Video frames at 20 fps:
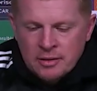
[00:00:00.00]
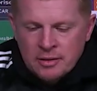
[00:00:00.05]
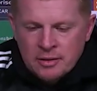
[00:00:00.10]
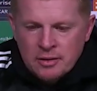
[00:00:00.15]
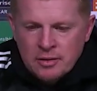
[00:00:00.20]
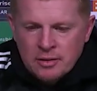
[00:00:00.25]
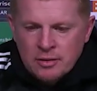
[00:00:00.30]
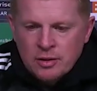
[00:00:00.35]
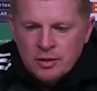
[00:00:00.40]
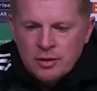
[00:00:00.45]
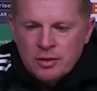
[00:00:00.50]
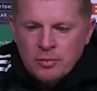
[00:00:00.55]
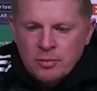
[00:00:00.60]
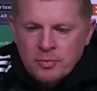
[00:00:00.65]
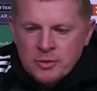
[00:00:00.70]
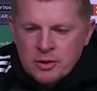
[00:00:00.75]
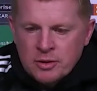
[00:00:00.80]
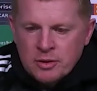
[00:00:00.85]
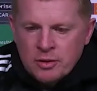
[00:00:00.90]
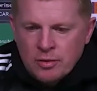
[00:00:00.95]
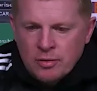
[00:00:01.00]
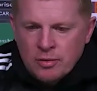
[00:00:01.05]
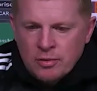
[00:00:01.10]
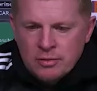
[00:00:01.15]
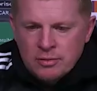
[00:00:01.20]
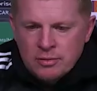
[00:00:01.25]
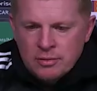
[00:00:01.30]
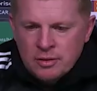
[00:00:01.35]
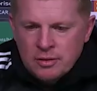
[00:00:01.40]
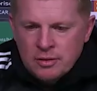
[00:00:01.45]
You know, the group as a whole,
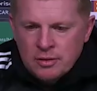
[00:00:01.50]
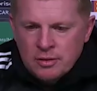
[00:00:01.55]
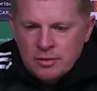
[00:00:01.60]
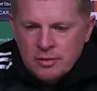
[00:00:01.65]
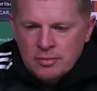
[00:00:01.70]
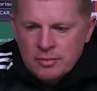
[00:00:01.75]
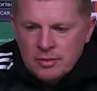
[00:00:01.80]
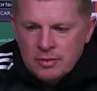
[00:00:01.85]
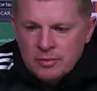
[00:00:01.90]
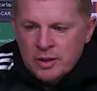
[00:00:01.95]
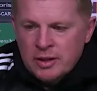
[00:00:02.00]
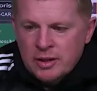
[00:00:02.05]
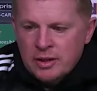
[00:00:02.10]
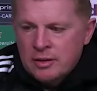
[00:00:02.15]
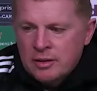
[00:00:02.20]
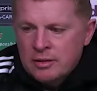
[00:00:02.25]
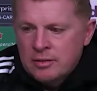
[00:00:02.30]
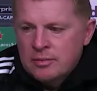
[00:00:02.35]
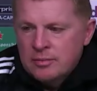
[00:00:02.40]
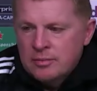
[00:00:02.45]
you know, we're getting,